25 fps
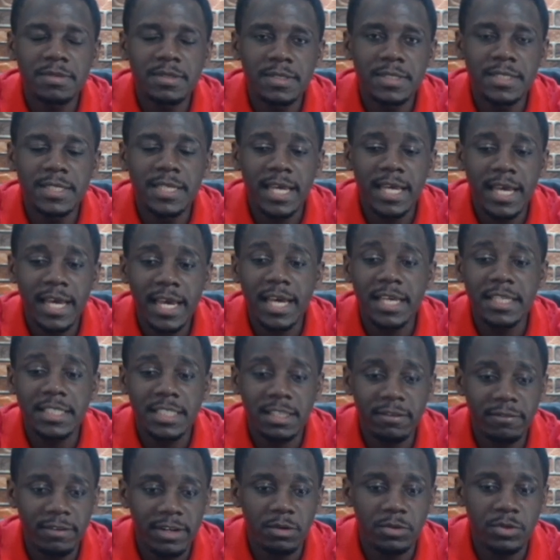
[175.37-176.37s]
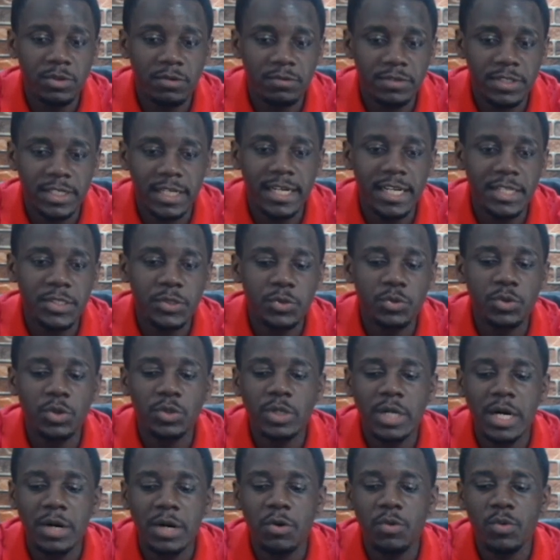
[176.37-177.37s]
De Gea a 7 out of 10. Let's go to
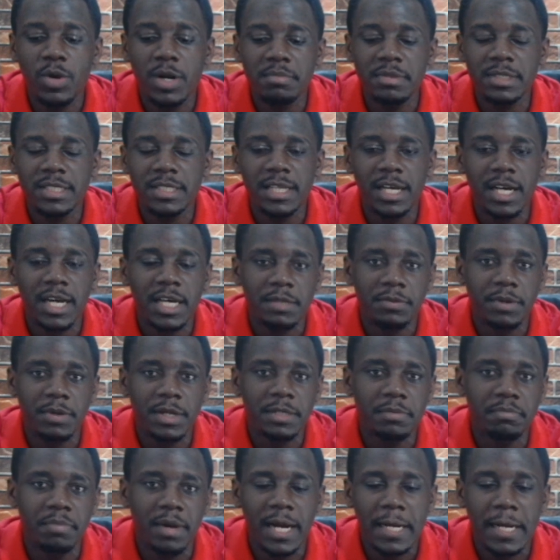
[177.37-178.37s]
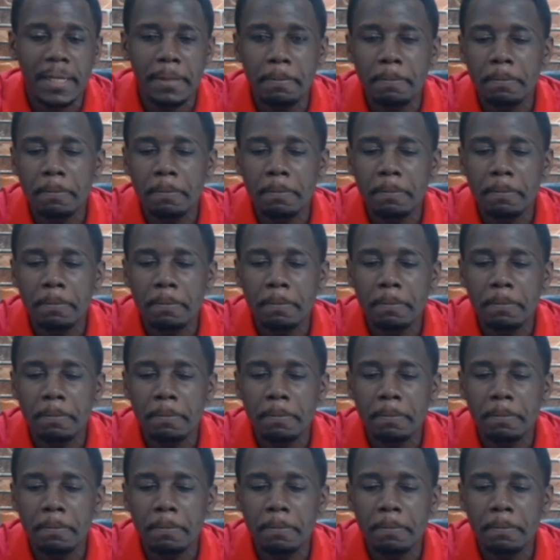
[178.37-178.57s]
Aaron Wan-Bissaka, the right back.